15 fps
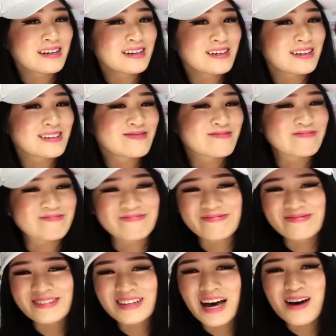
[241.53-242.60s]
it?
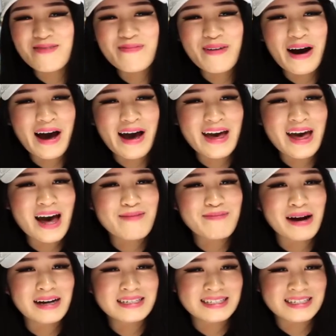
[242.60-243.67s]
Am
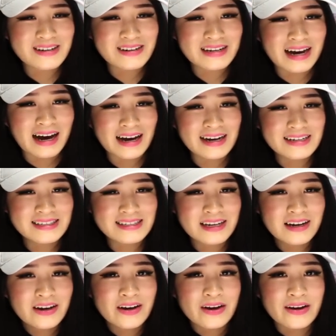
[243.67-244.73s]
I so nice?
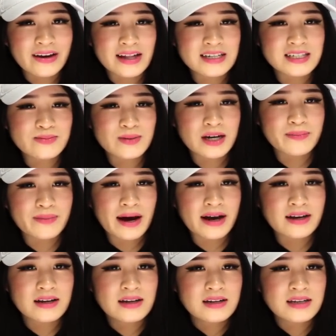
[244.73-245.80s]
Okay, let's bring it
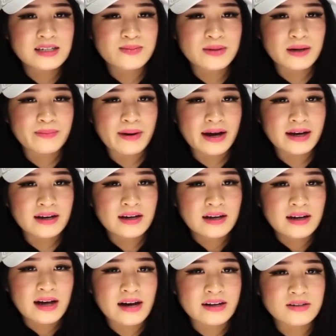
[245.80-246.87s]
back. Let's bring it back.
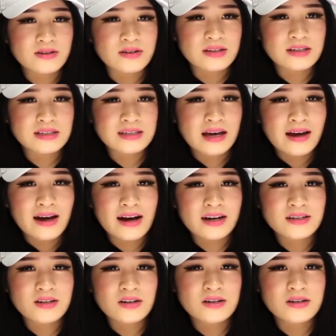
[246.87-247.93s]
I can do this. I
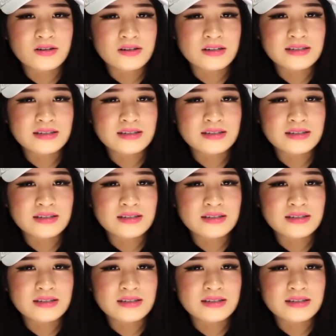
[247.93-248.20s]
can totally do